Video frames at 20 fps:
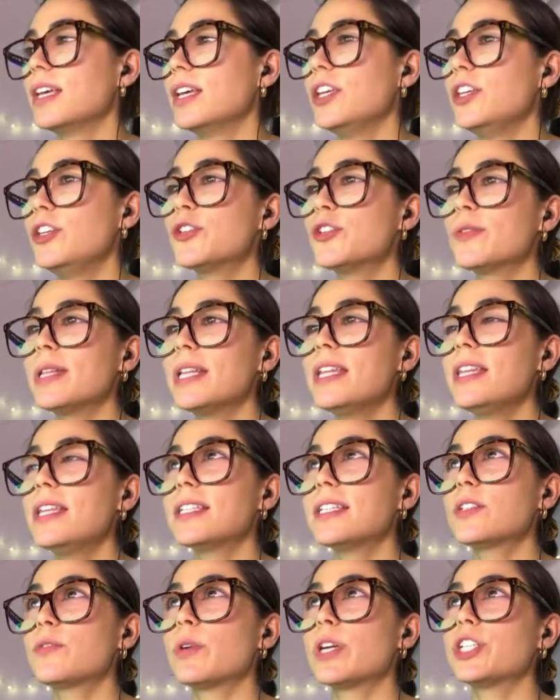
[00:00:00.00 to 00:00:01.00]
Usually,
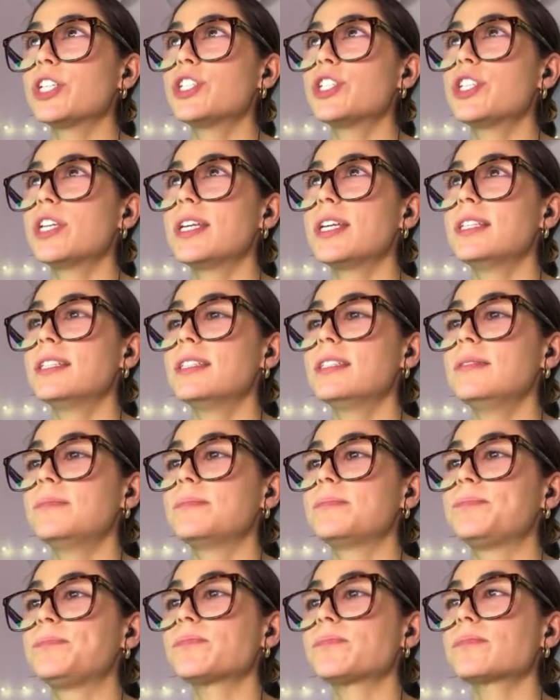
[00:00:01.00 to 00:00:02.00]
this question
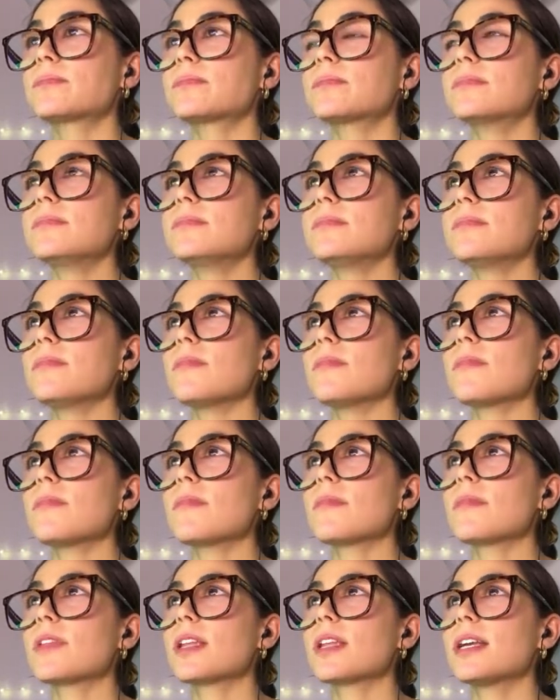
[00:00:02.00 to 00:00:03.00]

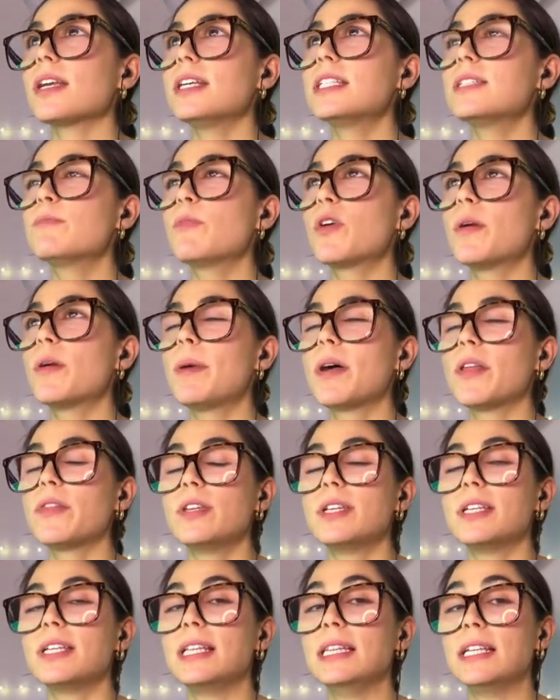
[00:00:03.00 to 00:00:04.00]
is more about
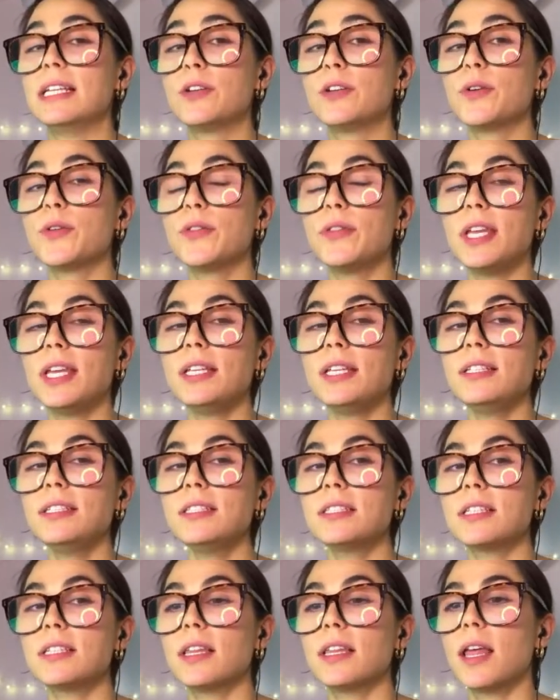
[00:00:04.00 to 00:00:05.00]
the little
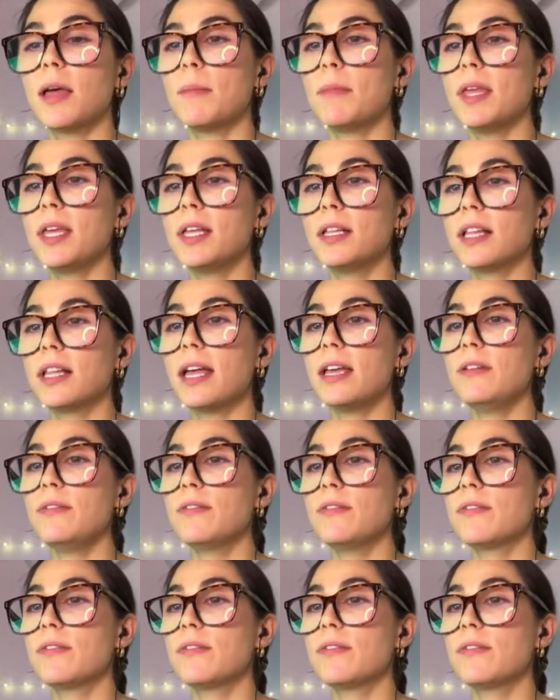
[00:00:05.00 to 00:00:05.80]
things that make life